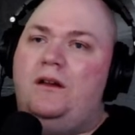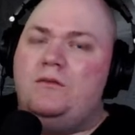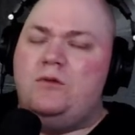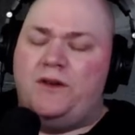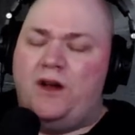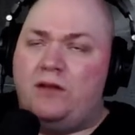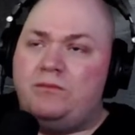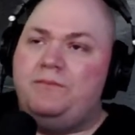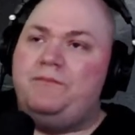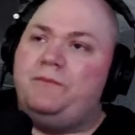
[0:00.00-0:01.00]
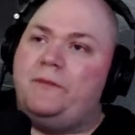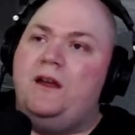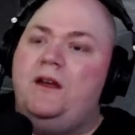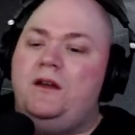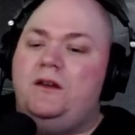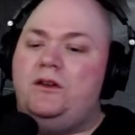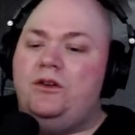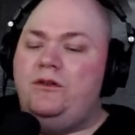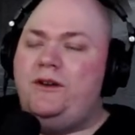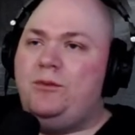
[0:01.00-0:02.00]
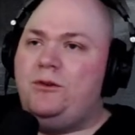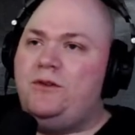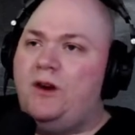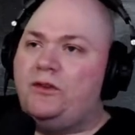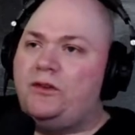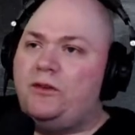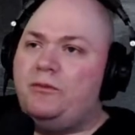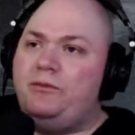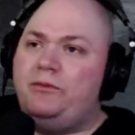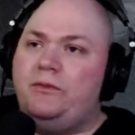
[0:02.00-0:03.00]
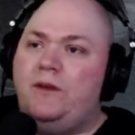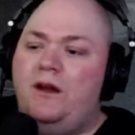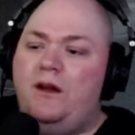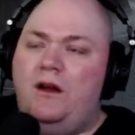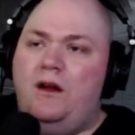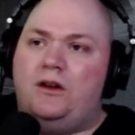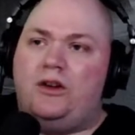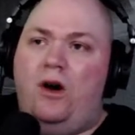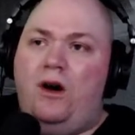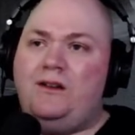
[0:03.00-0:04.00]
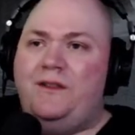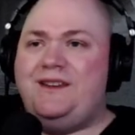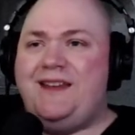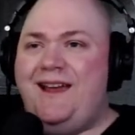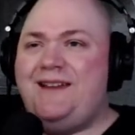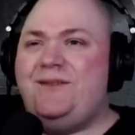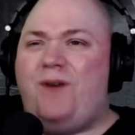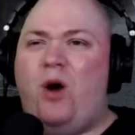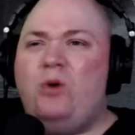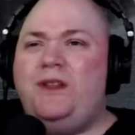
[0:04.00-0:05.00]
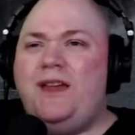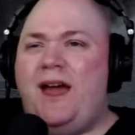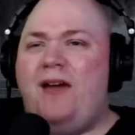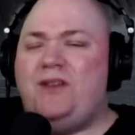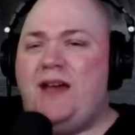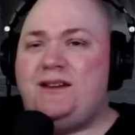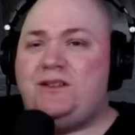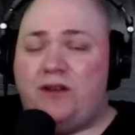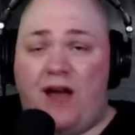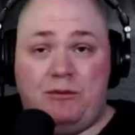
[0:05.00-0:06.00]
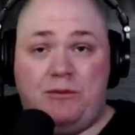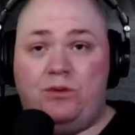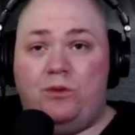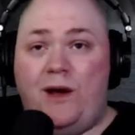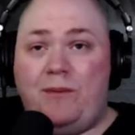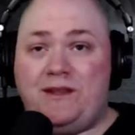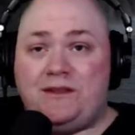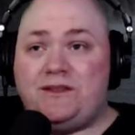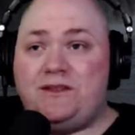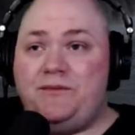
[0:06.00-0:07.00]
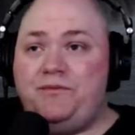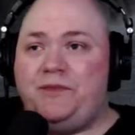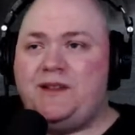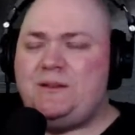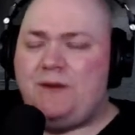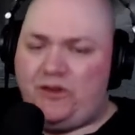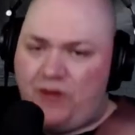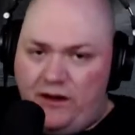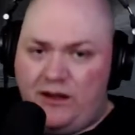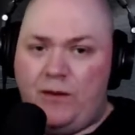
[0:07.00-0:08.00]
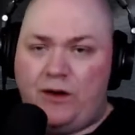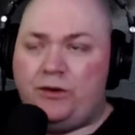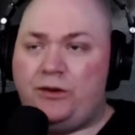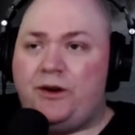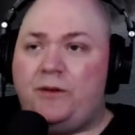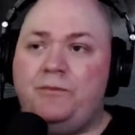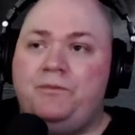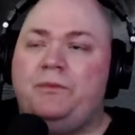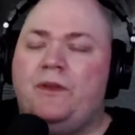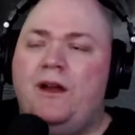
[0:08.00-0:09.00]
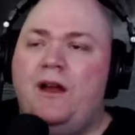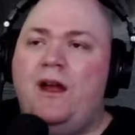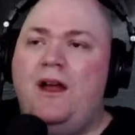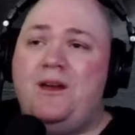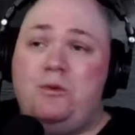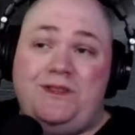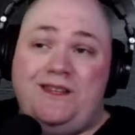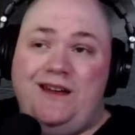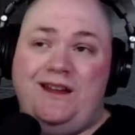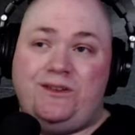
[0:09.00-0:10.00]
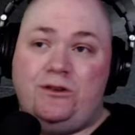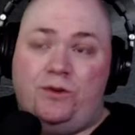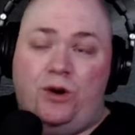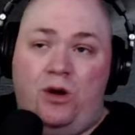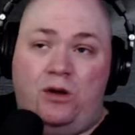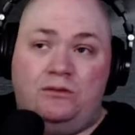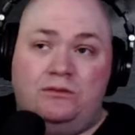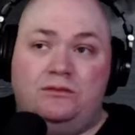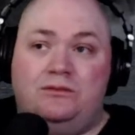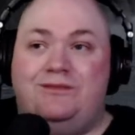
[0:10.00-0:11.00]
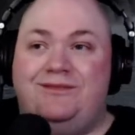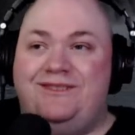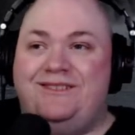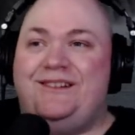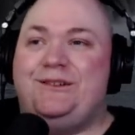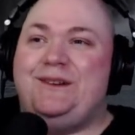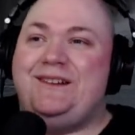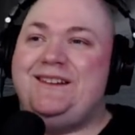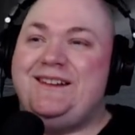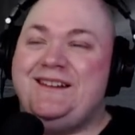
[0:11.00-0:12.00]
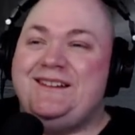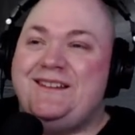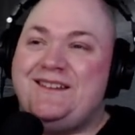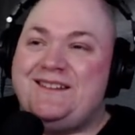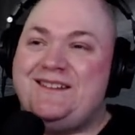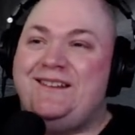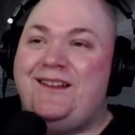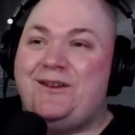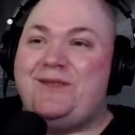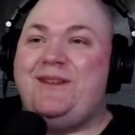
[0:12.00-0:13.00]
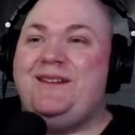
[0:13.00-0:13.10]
Moving on. New and improved arsenal. Gone are the days of only having access to common pool weapons. This is what I was talking about earlier. With the NSOverhaul, I really digging into this. Love it.